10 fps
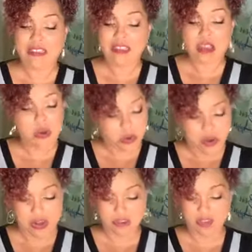Oh,
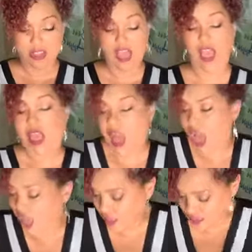gross.
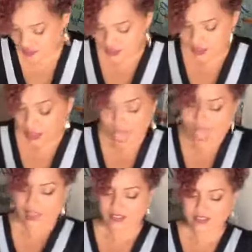
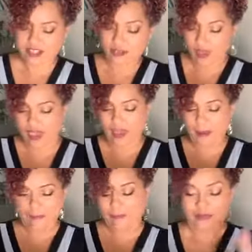Ugh.
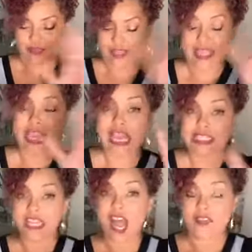Okay.
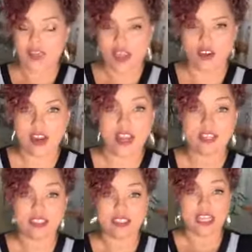It's not that,
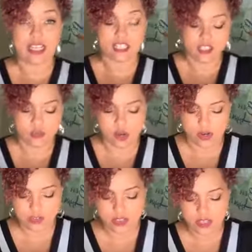Greg. That's just
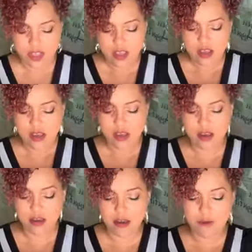gross.
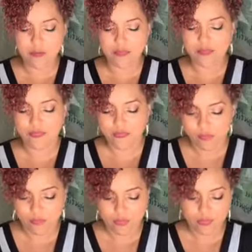Um,
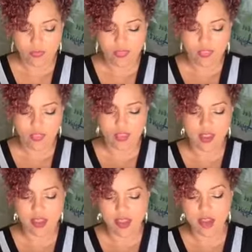
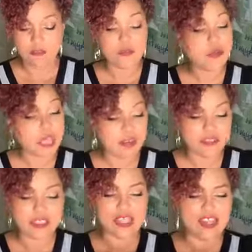uh,
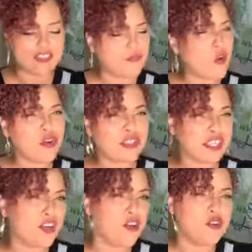Kevin says
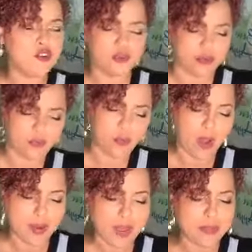focusing on new growth.
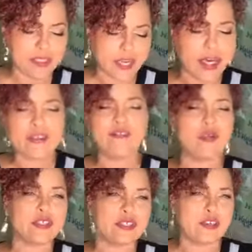Why would I be scared of
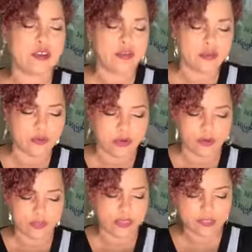focusing on new
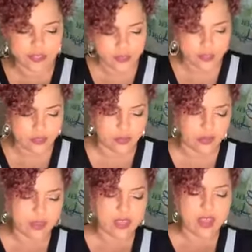growth? That's so
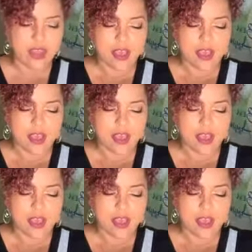cute.